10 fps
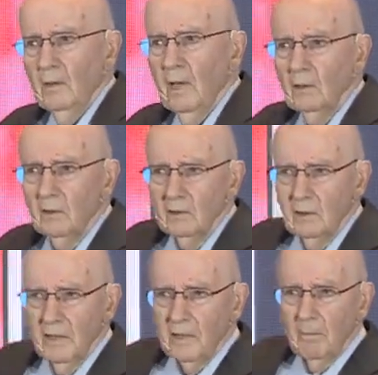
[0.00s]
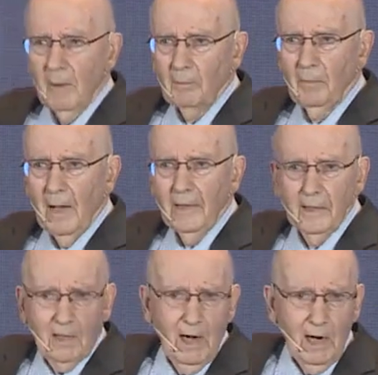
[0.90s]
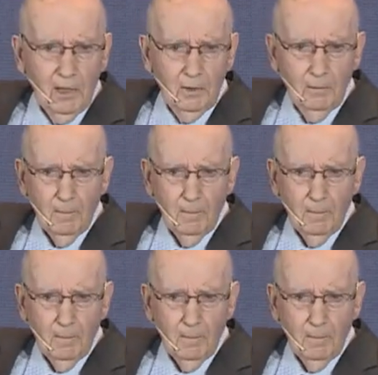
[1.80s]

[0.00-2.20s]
Now, think about buying a car.